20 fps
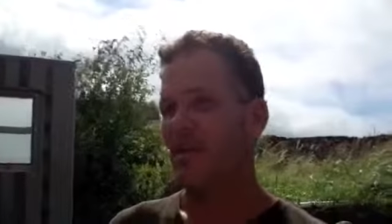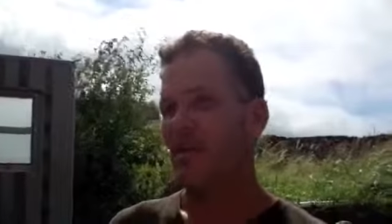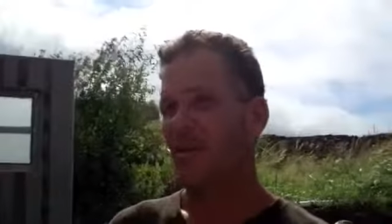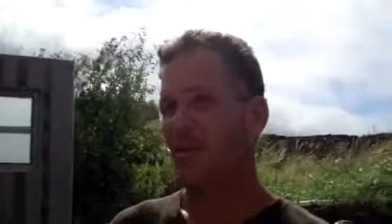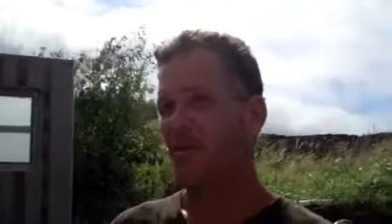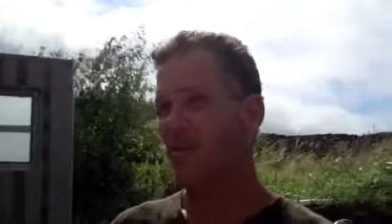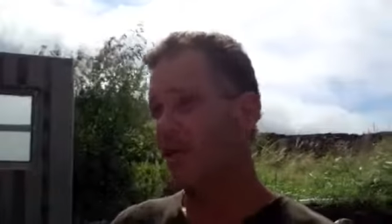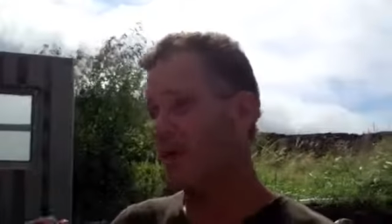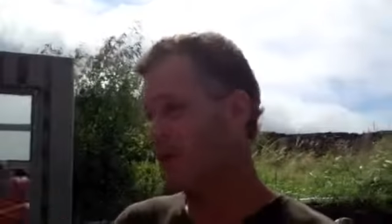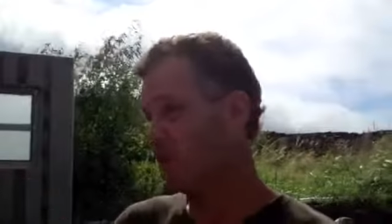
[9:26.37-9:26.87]

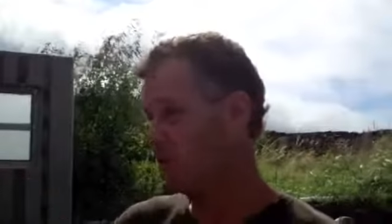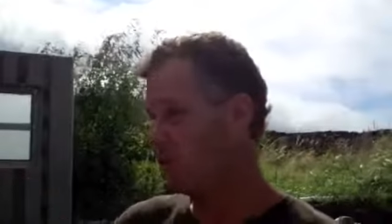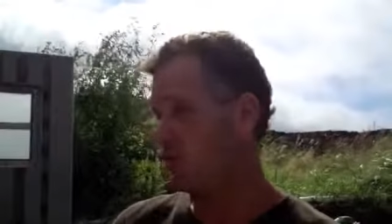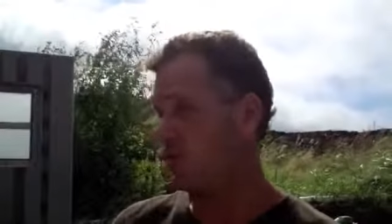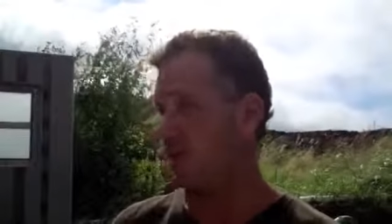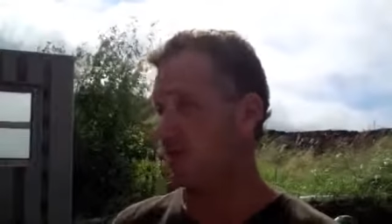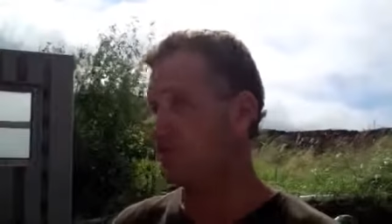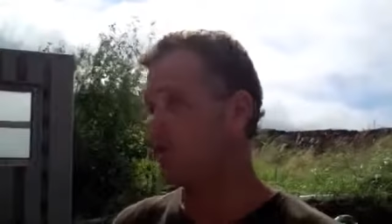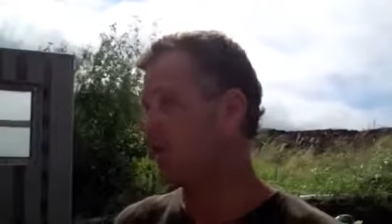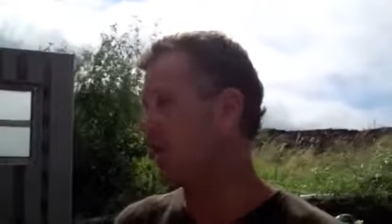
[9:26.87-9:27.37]
You can, you
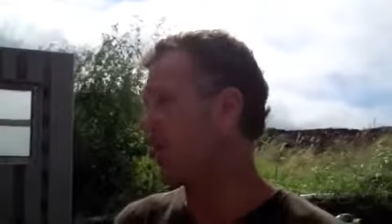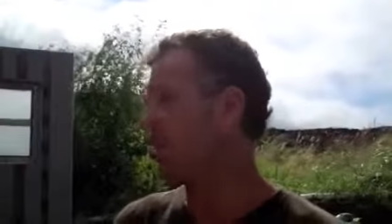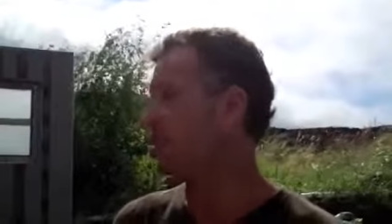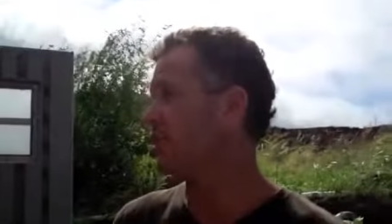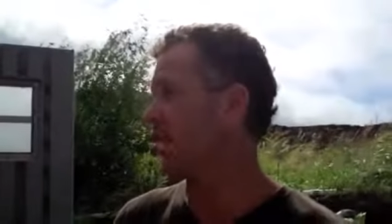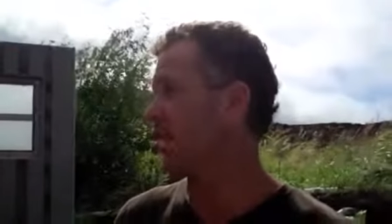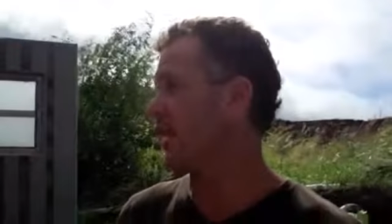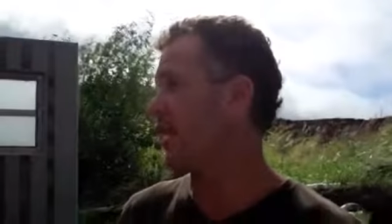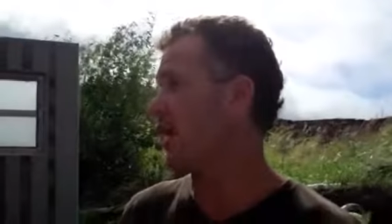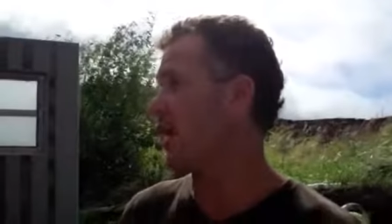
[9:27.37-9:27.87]
can change
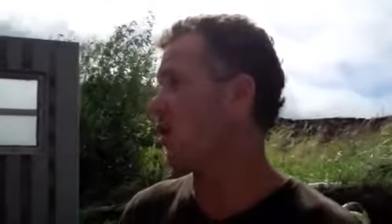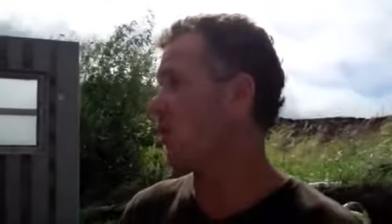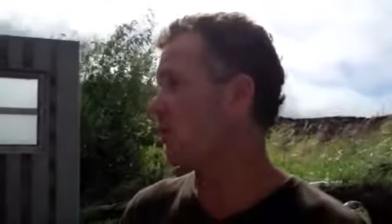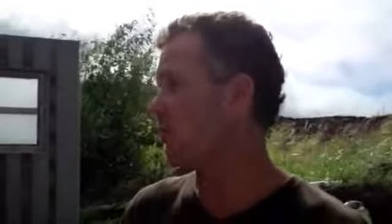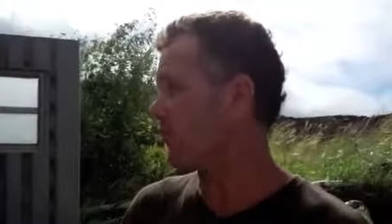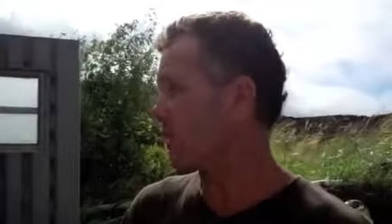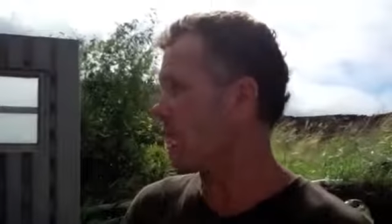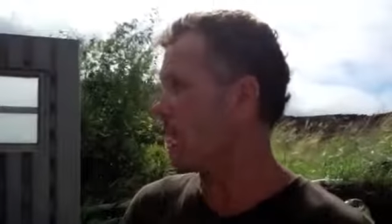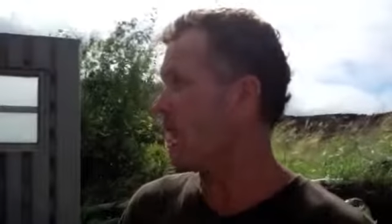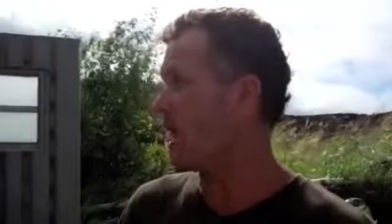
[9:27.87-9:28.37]
that out.
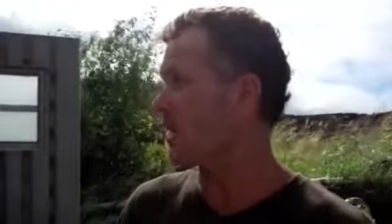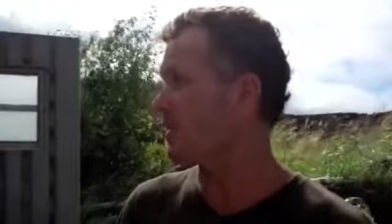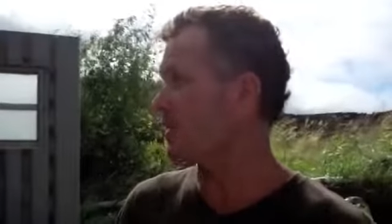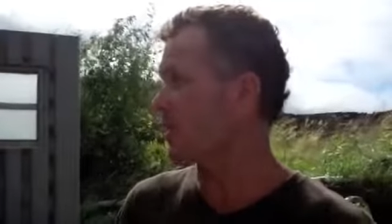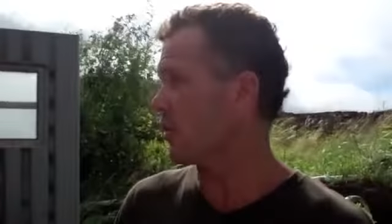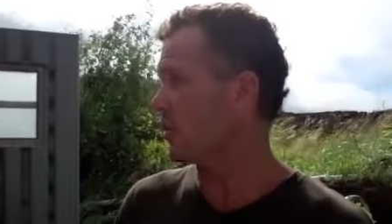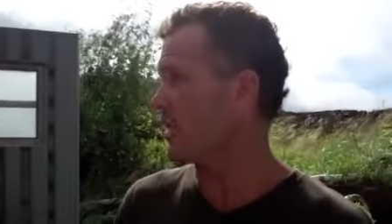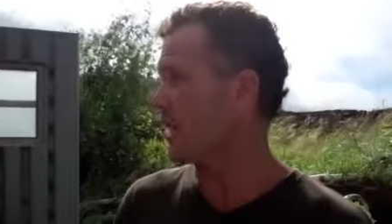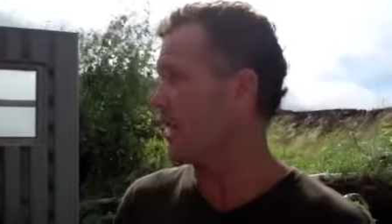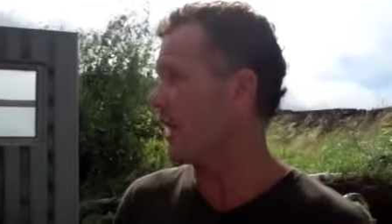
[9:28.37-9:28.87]
For us,
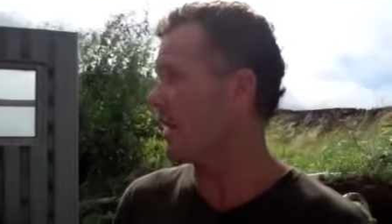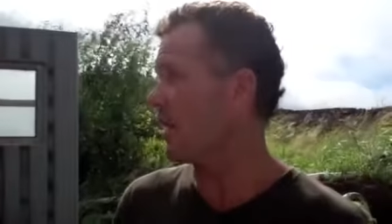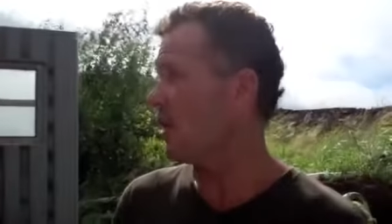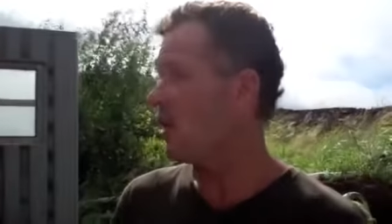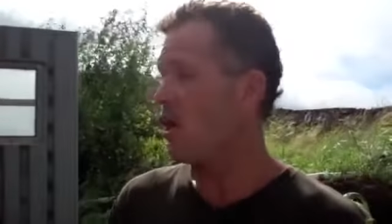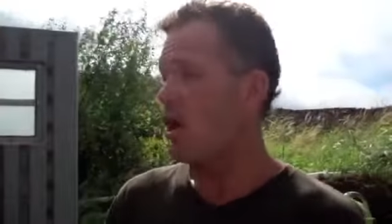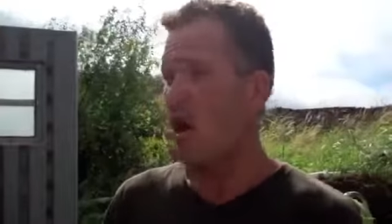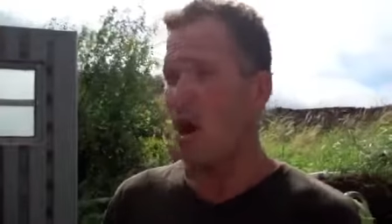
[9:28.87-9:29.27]
okay,